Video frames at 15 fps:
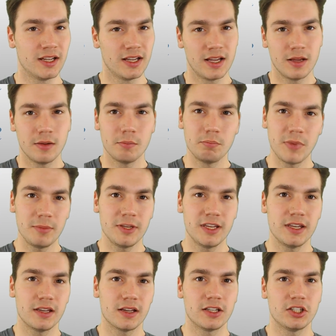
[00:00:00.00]

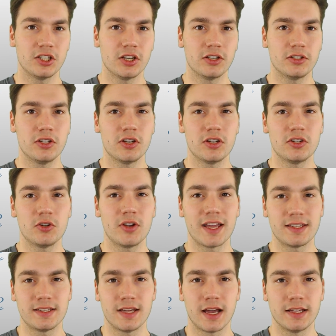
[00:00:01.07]
maybe you, you get
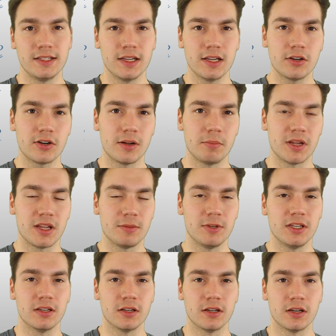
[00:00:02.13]
the idea and
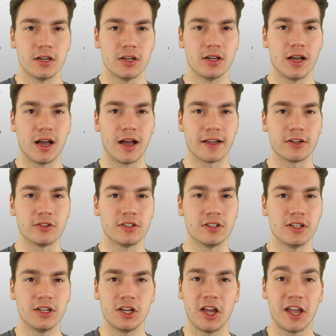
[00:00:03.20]
maybe I could
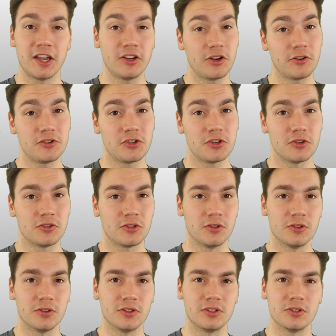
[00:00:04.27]
encourage you
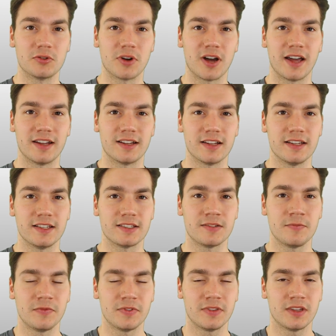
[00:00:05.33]
to, to try it at least.
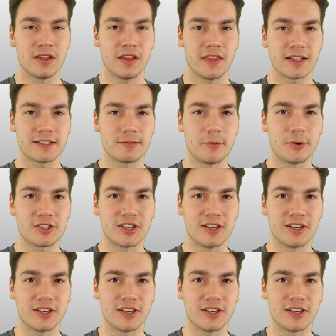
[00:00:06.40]
Thanks for watching.